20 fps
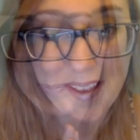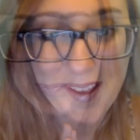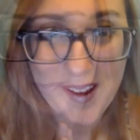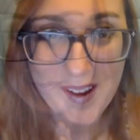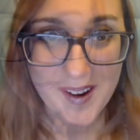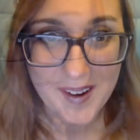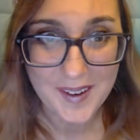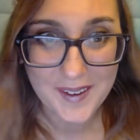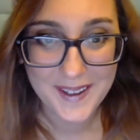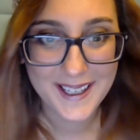
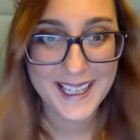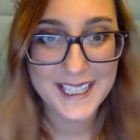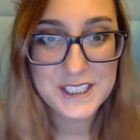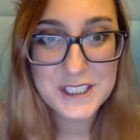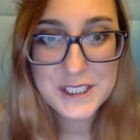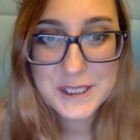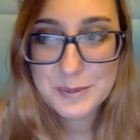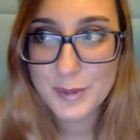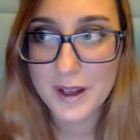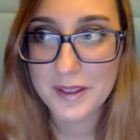okay, I
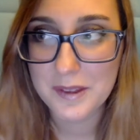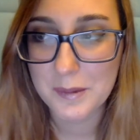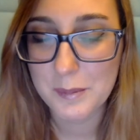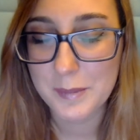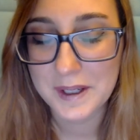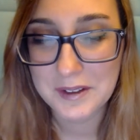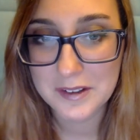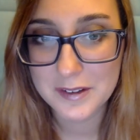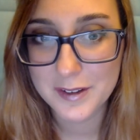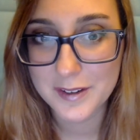just brought the
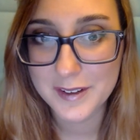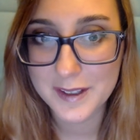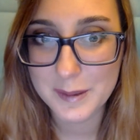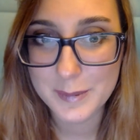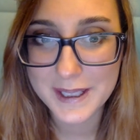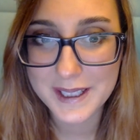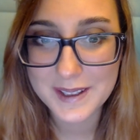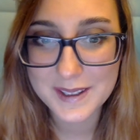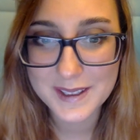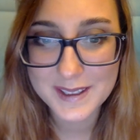microphone a
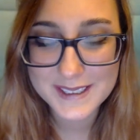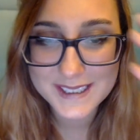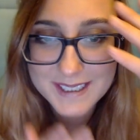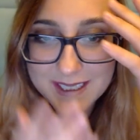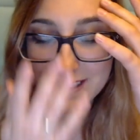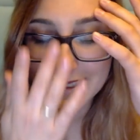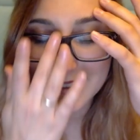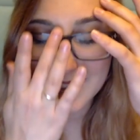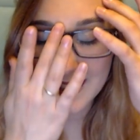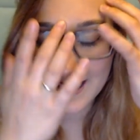bit
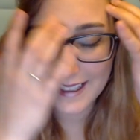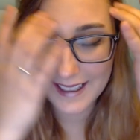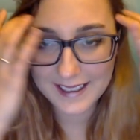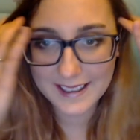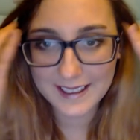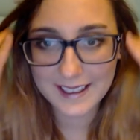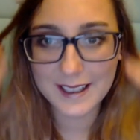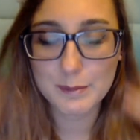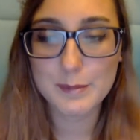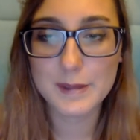closer and
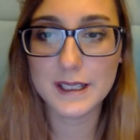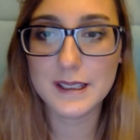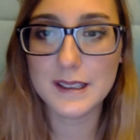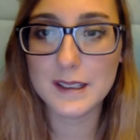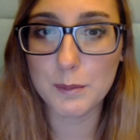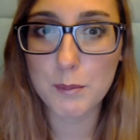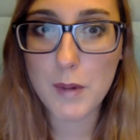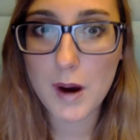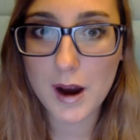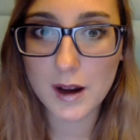I made the
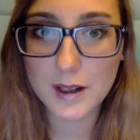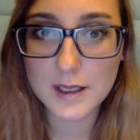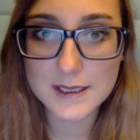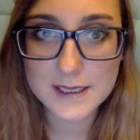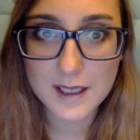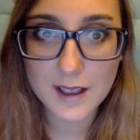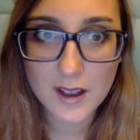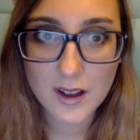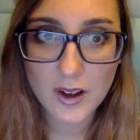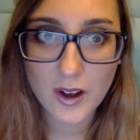box
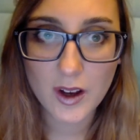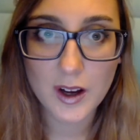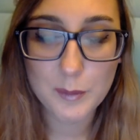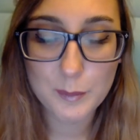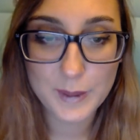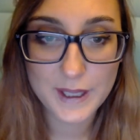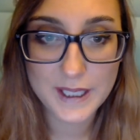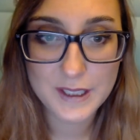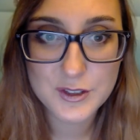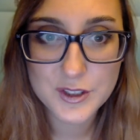on
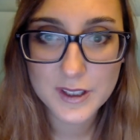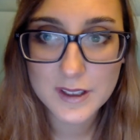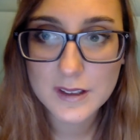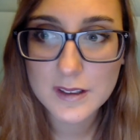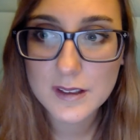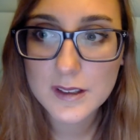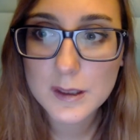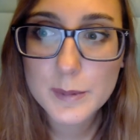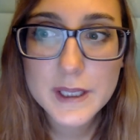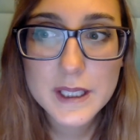Patreon a
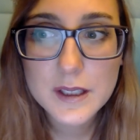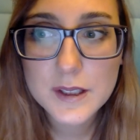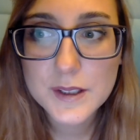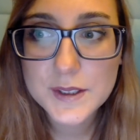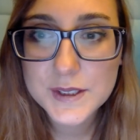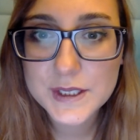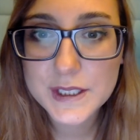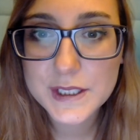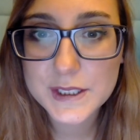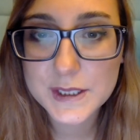little bit
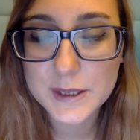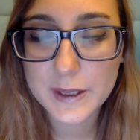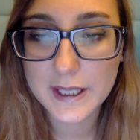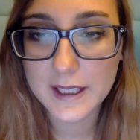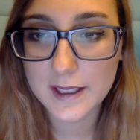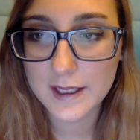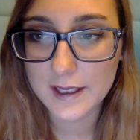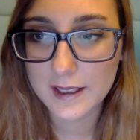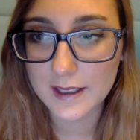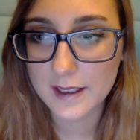closer so I
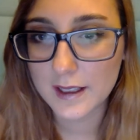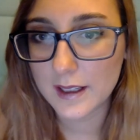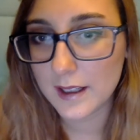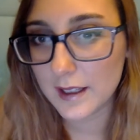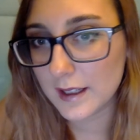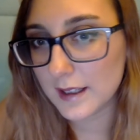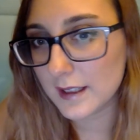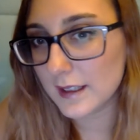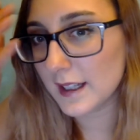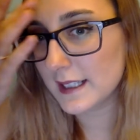can
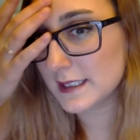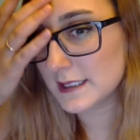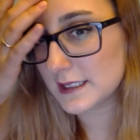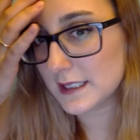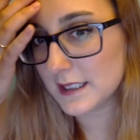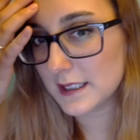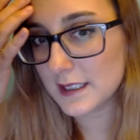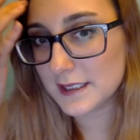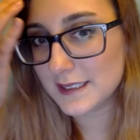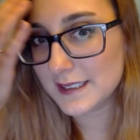like see
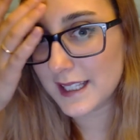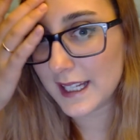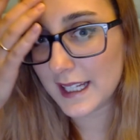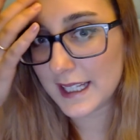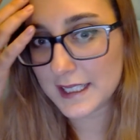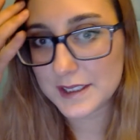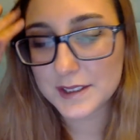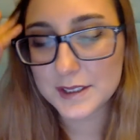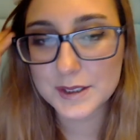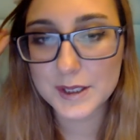the
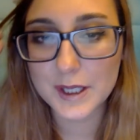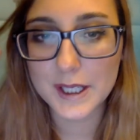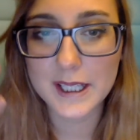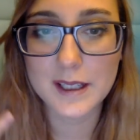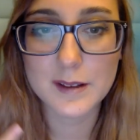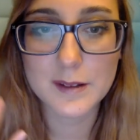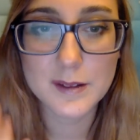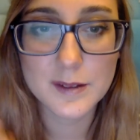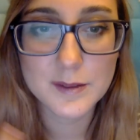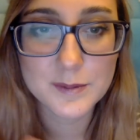date so I can